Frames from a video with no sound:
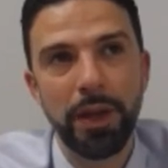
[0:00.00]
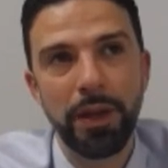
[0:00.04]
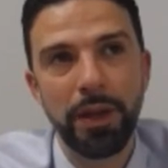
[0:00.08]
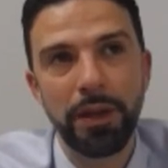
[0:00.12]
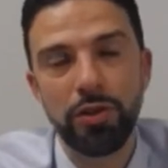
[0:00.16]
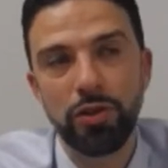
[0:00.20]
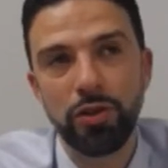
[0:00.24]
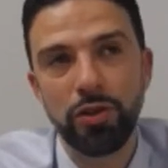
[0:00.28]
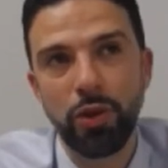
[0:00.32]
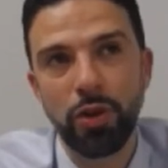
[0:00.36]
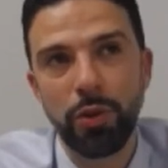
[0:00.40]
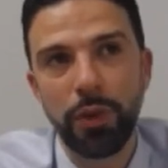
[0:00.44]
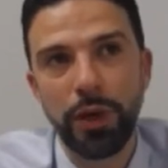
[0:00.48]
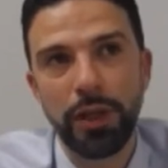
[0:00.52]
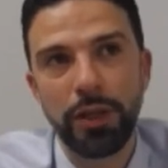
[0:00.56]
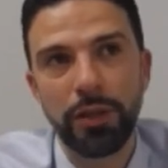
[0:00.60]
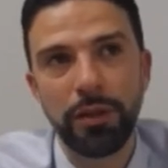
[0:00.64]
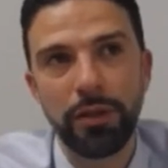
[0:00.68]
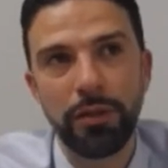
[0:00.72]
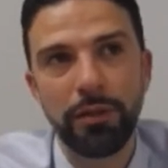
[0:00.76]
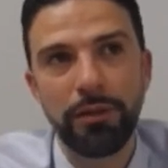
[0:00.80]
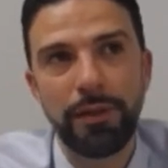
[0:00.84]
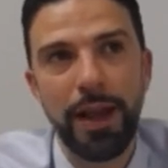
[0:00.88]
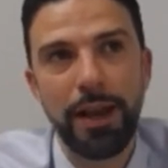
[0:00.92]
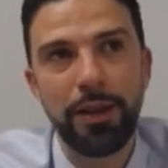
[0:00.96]

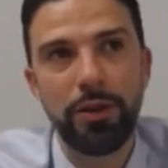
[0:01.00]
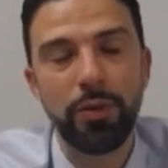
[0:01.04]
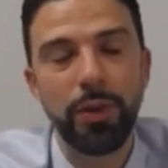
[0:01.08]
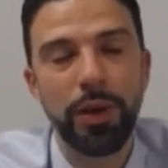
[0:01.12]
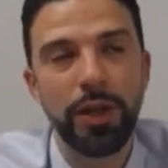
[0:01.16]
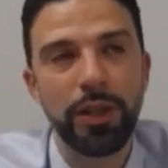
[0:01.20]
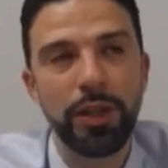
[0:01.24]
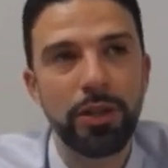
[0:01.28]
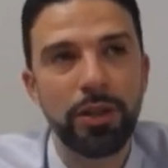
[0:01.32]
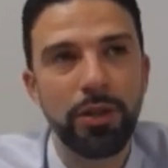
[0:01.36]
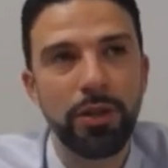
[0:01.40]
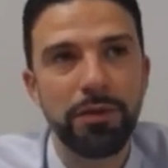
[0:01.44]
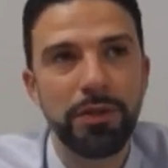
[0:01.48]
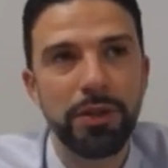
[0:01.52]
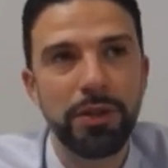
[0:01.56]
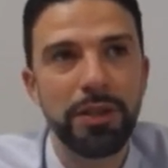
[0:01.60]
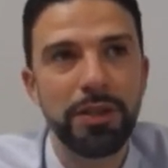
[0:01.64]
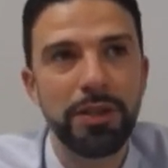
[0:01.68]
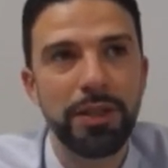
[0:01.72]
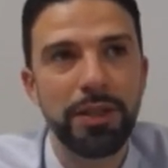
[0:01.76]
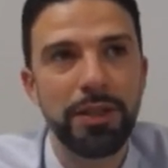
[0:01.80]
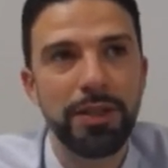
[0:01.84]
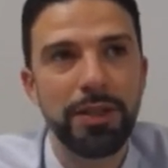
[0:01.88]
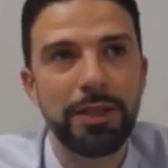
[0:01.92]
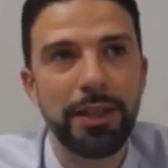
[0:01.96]
historical valuation of
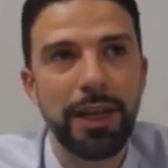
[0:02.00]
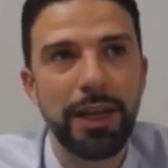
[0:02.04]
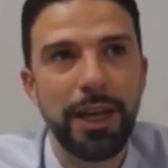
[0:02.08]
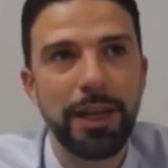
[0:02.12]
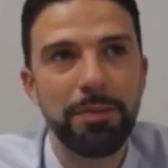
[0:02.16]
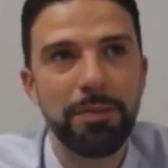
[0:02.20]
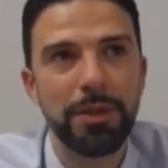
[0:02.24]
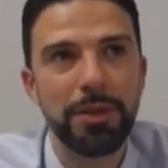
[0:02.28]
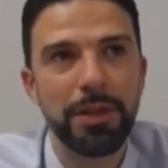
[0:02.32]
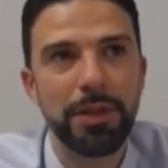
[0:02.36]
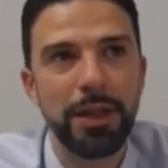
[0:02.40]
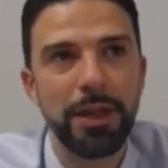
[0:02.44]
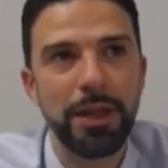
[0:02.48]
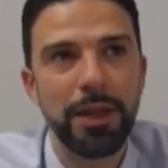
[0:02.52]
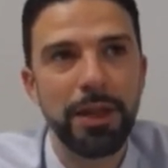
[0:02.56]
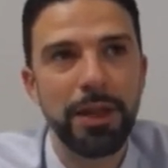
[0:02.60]
16 times